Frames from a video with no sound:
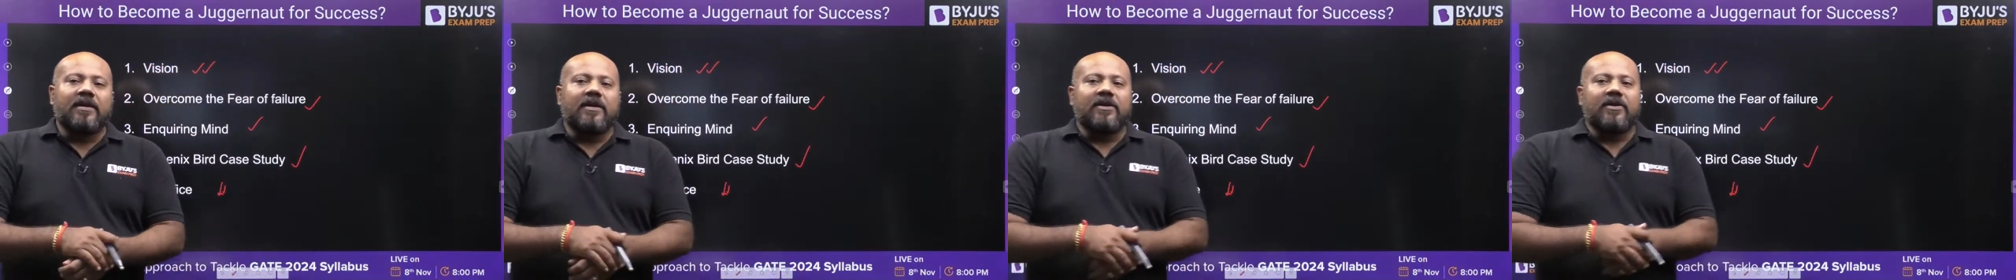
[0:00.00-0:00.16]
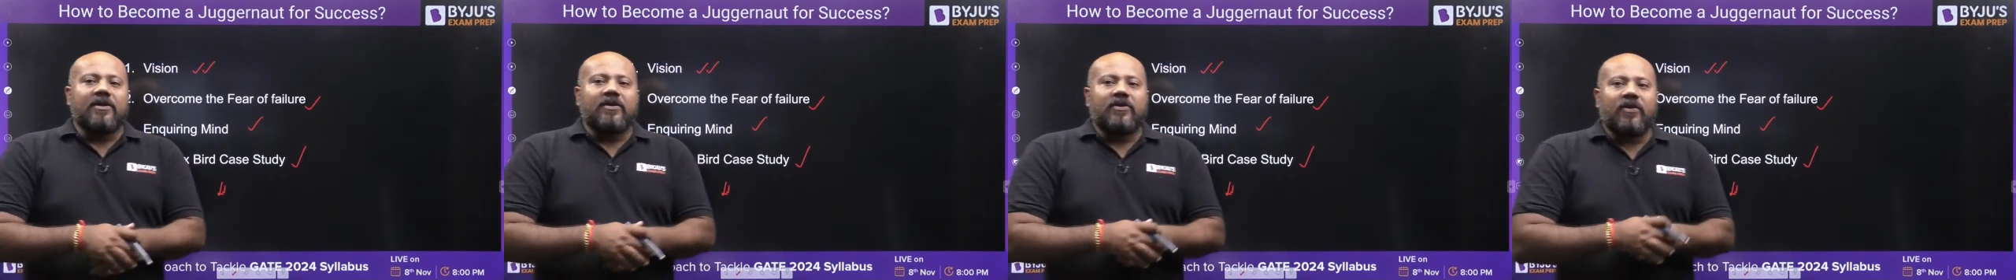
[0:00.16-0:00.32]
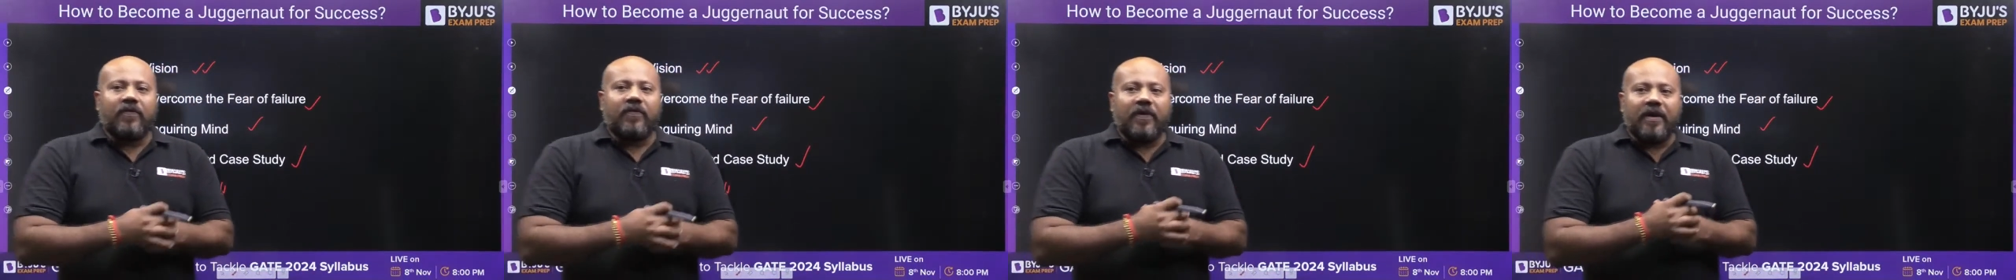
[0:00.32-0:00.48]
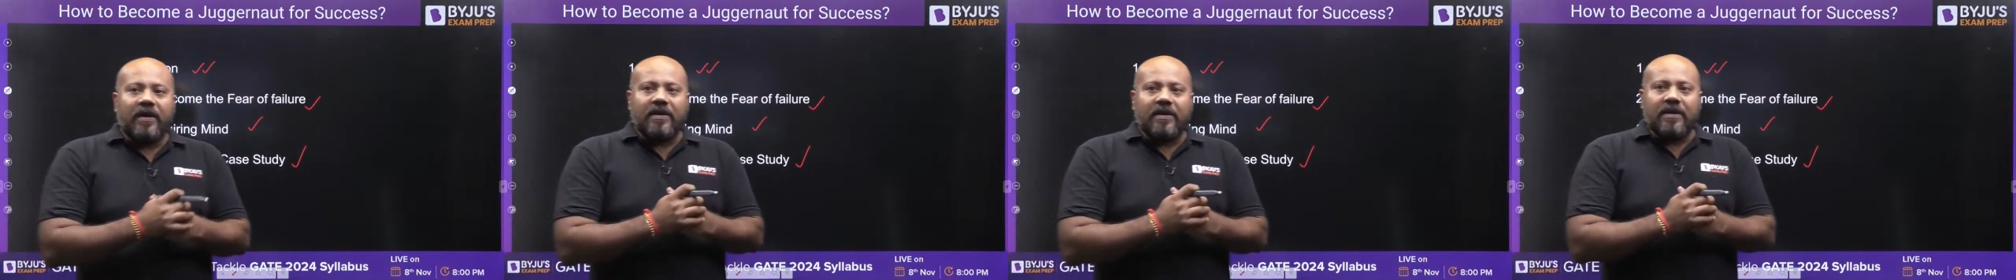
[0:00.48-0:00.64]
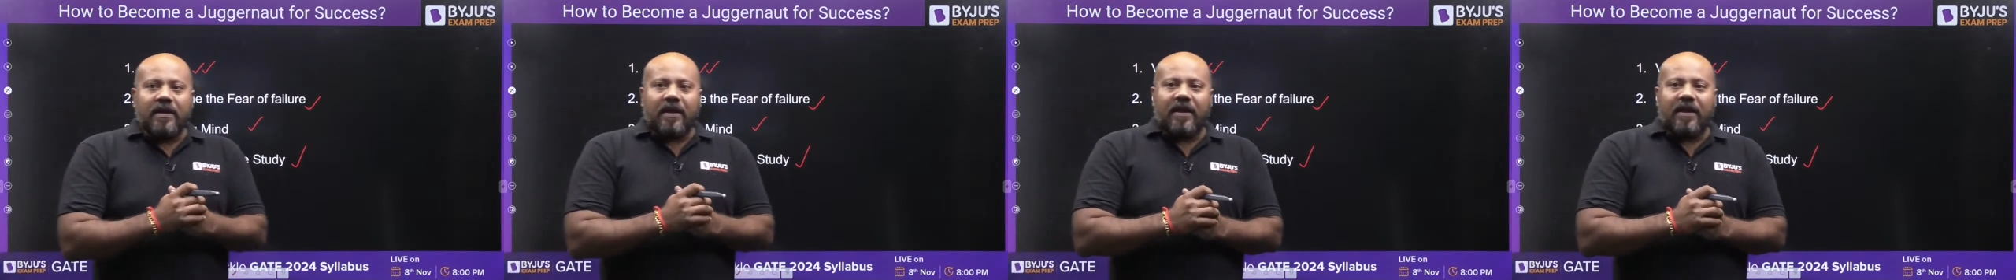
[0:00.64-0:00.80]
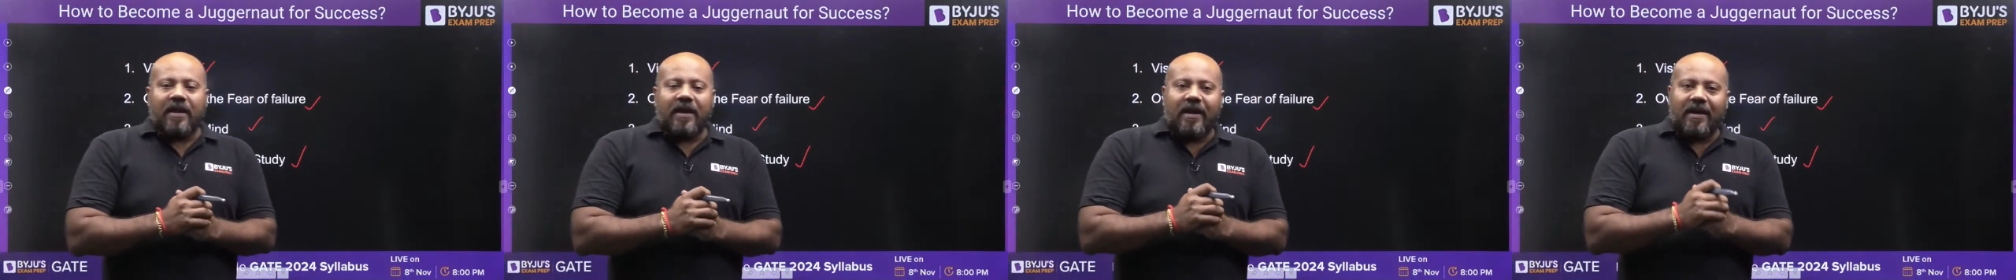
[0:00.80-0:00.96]
So
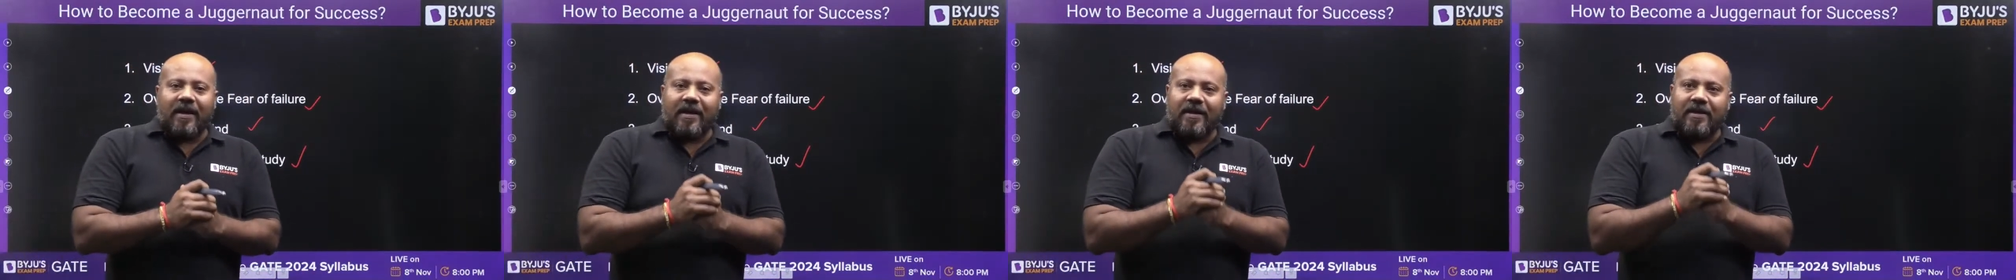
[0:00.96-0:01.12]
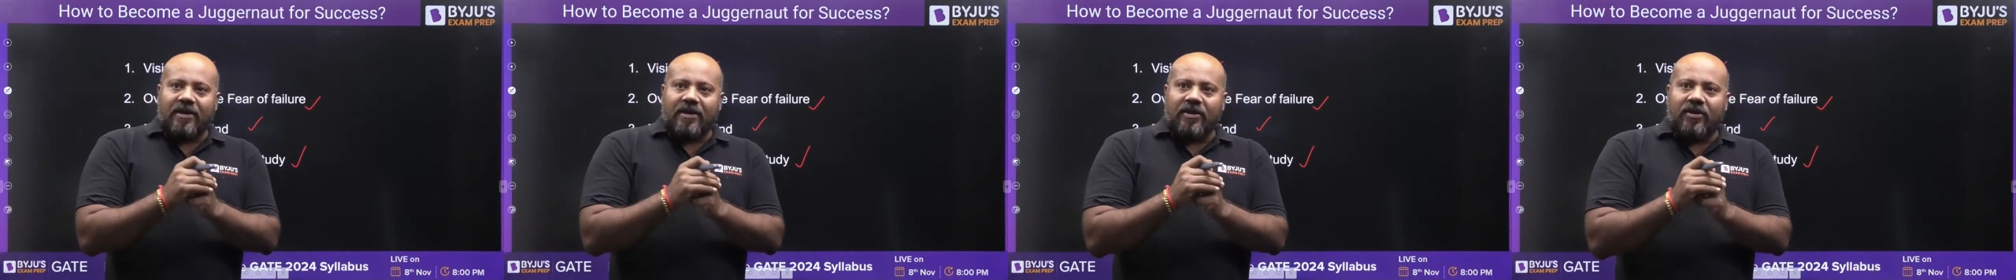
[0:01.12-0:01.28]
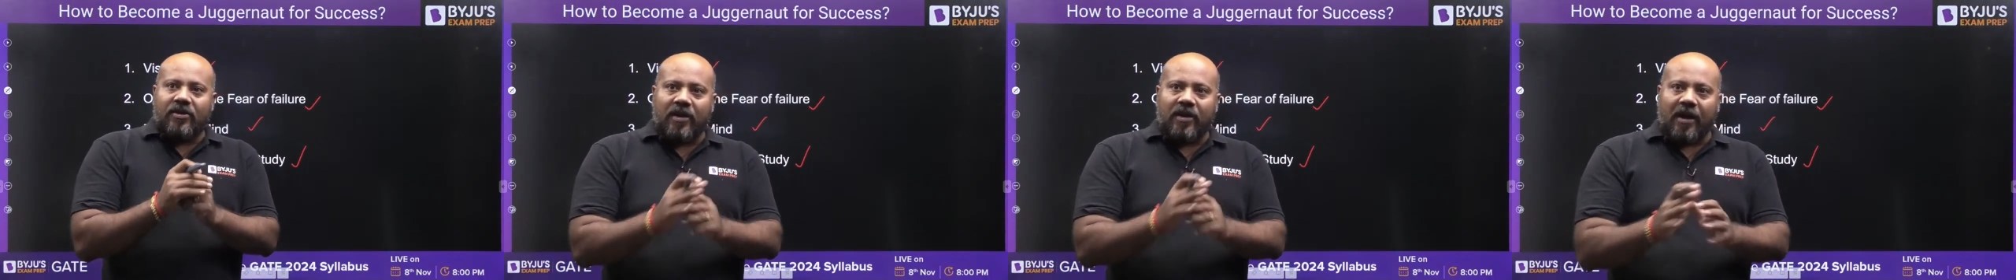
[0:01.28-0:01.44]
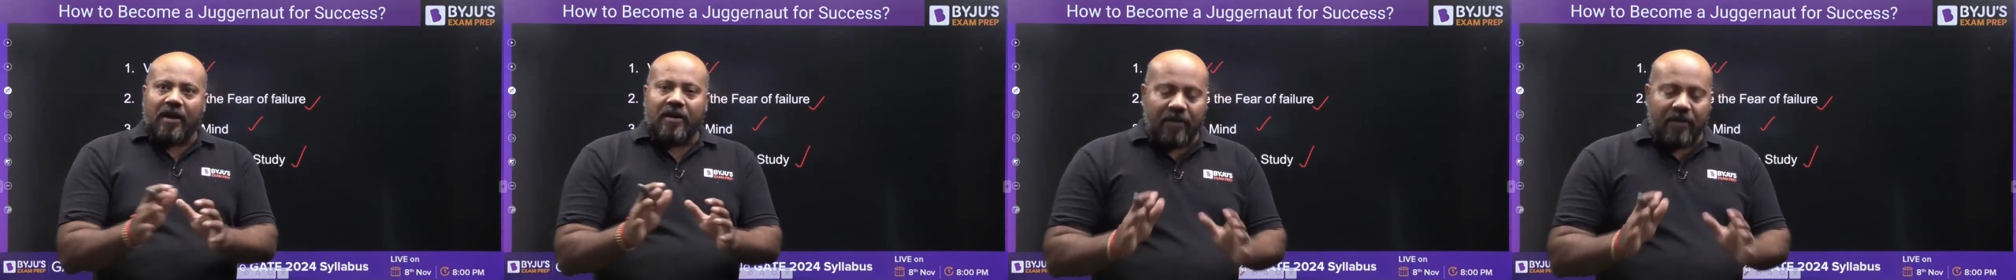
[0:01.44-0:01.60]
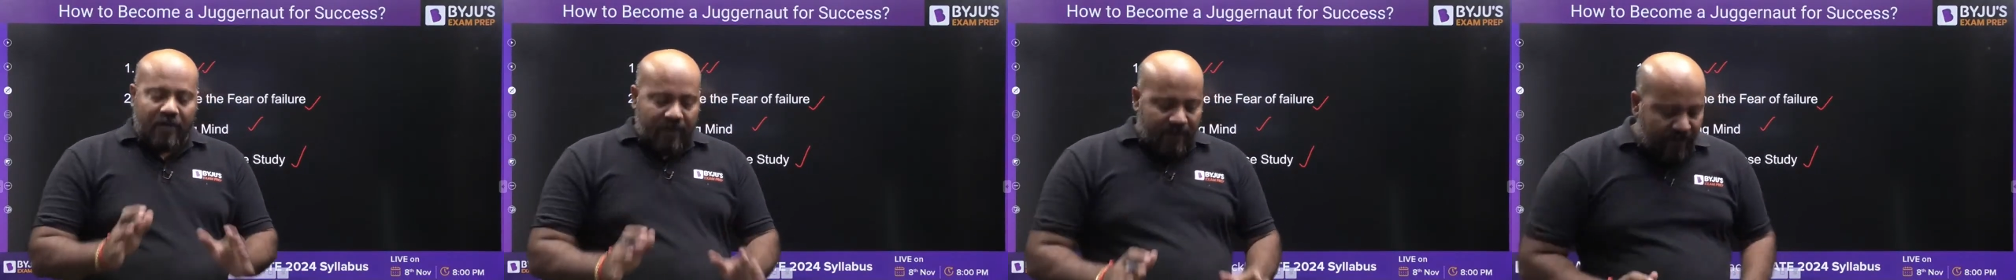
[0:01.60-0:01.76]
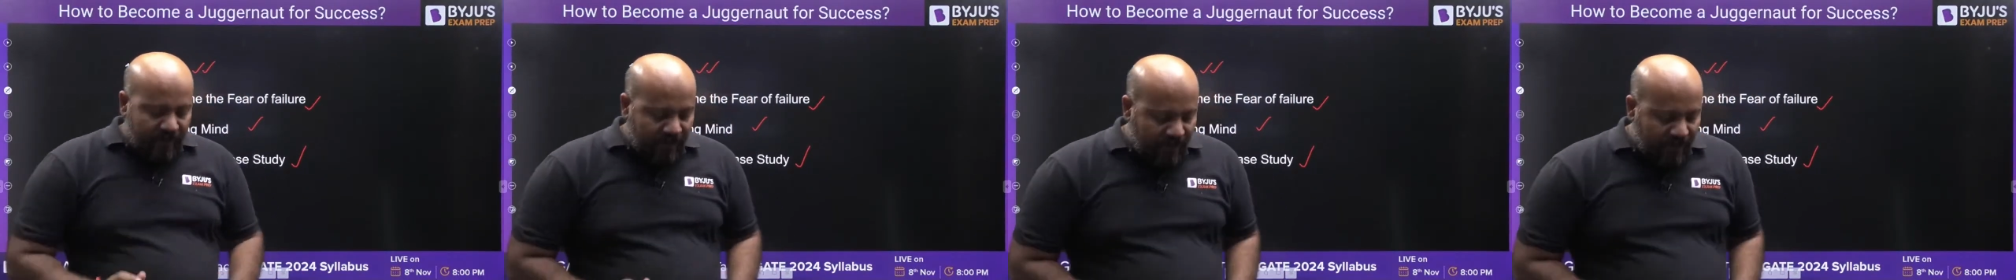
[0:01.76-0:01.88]
friends, let us start